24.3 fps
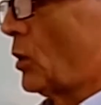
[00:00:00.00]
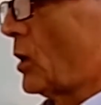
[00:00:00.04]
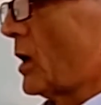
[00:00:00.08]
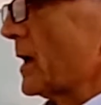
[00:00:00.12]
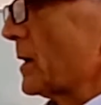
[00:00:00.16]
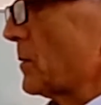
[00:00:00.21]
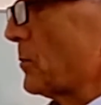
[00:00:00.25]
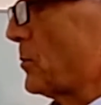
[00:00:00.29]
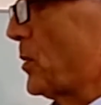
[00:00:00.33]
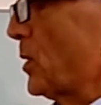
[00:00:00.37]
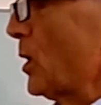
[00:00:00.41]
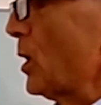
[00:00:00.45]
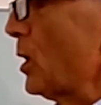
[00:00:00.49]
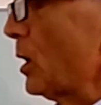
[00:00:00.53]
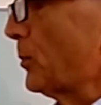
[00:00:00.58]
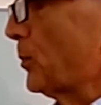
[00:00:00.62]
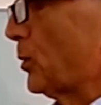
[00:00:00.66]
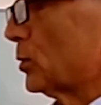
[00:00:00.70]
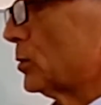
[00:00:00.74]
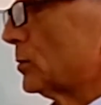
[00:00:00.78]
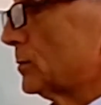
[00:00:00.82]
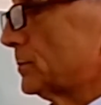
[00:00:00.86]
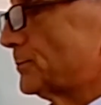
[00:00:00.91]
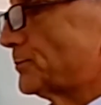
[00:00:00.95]
like
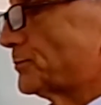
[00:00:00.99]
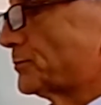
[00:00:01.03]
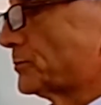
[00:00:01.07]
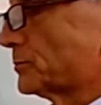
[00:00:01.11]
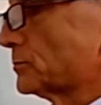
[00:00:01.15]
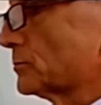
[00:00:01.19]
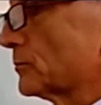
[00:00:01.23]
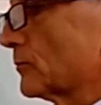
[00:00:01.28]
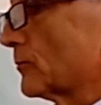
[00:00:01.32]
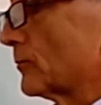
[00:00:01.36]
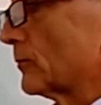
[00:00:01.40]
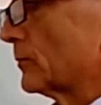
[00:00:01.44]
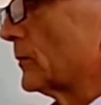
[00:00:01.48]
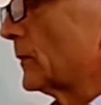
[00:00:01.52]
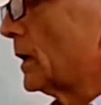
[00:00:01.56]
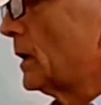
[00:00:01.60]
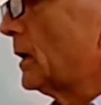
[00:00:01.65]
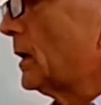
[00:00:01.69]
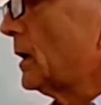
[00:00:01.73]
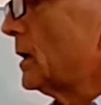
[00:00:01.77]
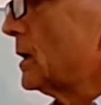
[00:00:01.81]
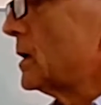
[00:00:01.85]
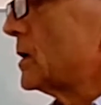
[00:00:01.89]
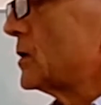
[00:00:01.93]
purple.
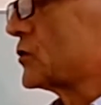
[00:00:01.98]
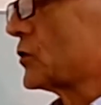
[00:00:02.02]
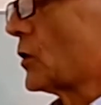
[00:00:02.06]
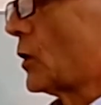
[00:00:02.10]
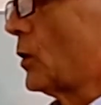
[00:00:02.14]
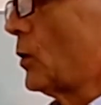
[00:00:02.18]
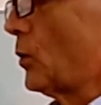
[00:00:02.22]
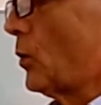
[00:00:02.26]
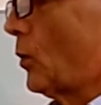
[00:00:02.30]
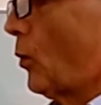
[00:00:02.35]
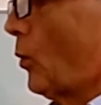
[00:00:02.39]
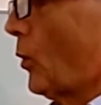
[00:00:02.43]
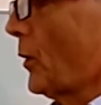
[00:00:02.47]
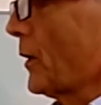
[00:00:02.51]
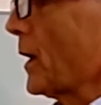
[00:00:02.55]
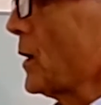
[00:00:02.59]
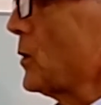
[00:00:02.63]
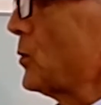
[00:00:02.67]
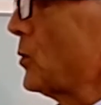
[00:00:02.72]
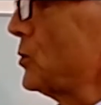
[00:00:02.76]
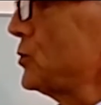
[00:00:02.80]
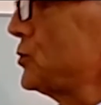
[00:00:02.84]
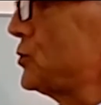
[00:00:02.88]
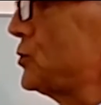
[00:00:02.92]
So what
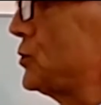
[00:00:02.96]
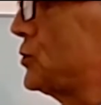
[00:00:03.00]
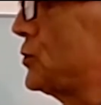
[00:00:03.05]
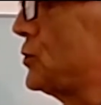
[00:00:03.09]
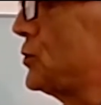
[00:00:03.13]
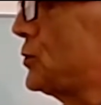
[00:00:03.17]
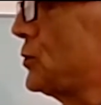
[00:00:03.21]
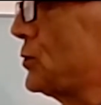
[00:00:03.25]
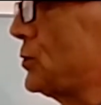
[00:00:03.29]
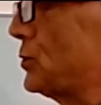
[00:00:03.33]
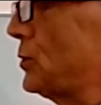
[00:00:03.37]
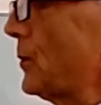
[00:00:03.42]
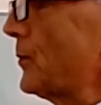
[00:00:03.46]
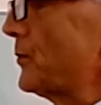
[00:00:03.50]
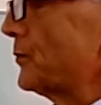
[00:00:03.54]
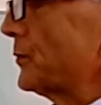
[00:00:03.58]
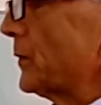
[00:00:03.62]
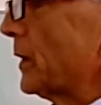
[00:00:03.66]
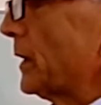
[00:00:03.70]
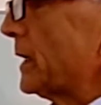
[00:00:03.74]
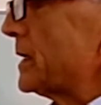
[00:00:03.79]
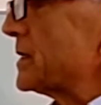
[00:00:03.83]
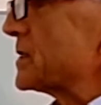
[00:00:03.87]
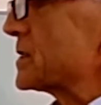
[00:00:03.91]
I want you to do
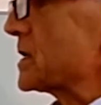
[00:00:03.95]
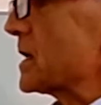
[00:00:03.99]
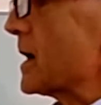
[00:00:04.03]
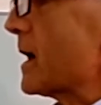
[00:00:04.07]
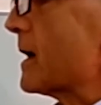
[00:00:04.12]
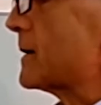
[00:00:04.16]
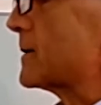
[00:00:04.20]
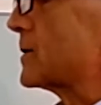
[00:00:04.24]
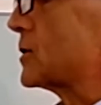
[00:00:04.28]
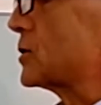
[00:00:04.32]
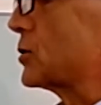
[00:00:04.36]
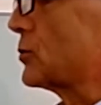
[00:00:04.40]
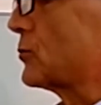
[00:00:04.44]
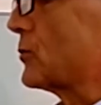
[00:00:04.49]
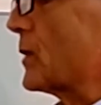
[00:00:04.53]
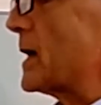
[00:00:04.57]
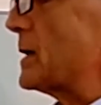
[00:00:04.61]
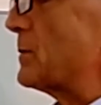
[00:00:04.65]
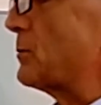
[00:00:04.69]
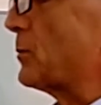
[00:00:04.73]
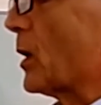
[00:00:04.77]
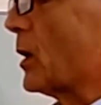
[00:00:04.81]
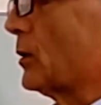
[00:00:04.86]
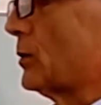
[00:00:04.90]
is colour the
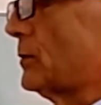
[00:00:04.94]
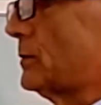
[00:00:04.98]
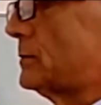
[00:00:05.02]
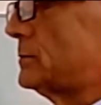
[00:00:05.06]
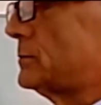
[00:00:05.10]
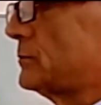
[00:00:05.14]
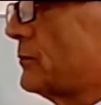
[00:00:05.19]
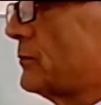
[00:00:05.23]
rainbow.